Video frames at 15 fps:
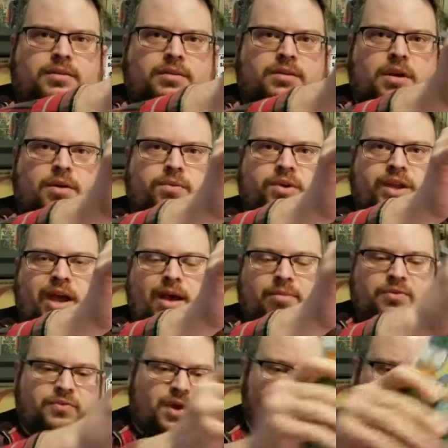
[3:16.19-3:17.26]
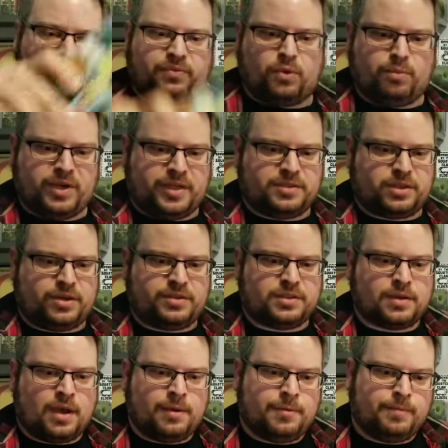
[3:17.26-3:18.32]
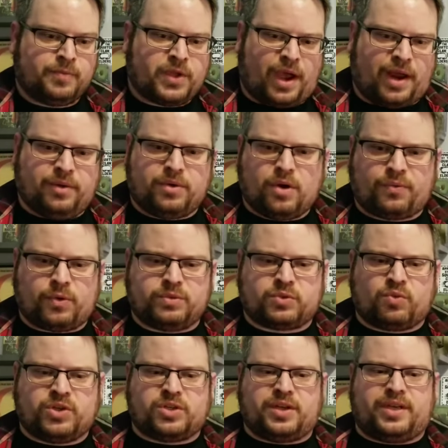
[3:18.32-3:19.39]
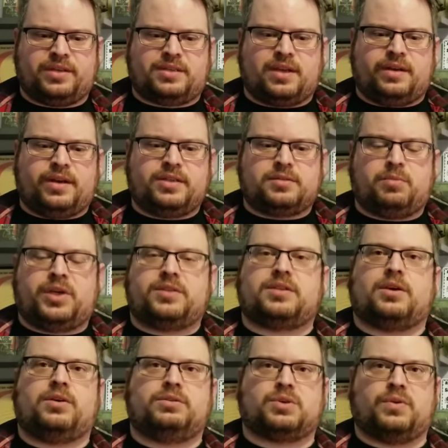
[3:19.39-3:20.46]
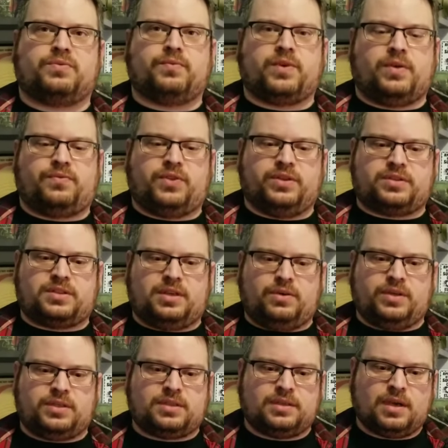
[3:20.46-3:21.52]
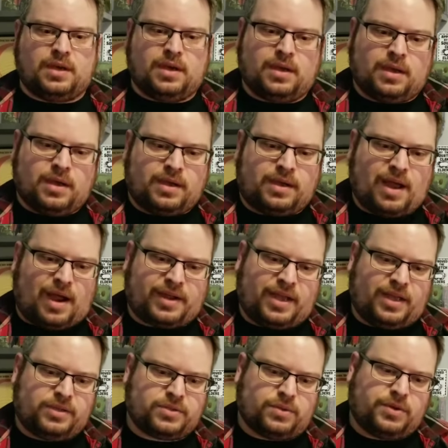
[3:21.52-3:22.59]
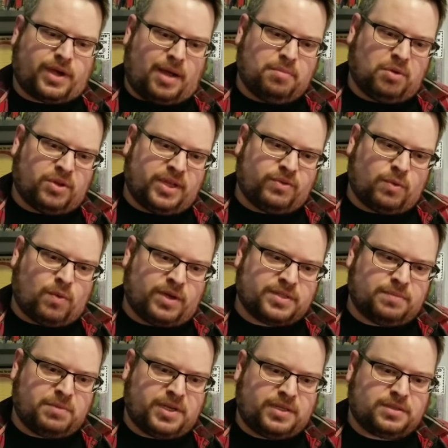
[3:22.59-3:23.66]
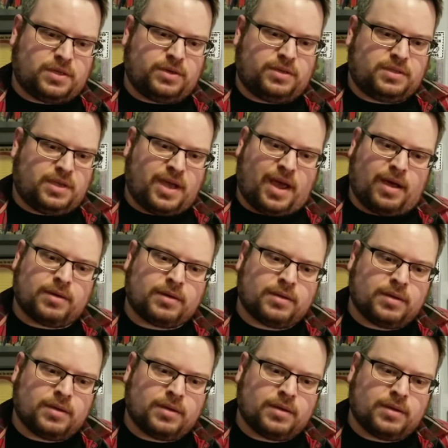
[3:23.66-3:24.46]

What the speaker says: So really happy to find that full miniseries. I don't know if it was originally intended as a miniseries or if this series got canceled. I believe it was a miniseries. Yeah.